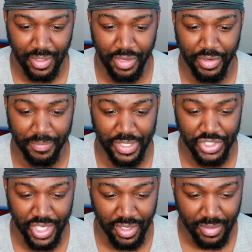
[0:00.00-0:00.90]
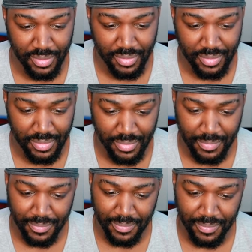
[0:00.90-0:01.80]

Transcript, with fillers: I ain't want to bitch out. I can't, I can't